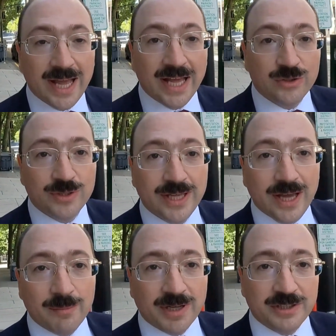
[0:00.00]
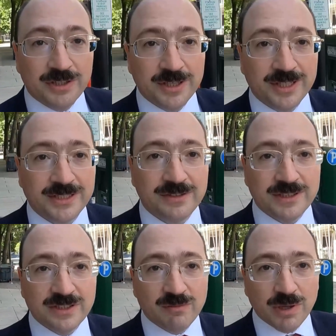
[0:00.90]
And today I'm continuing a
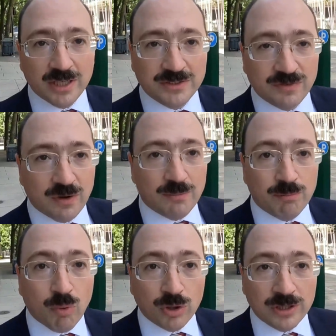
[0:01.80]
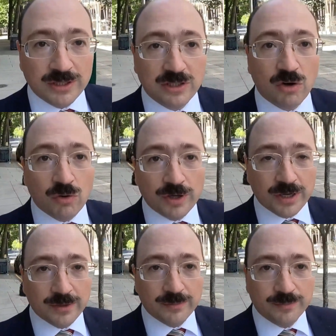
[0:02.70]
series of blogs from Portland,
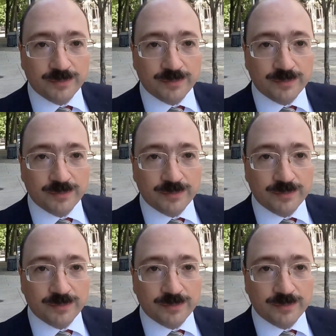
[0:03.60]
Oregon.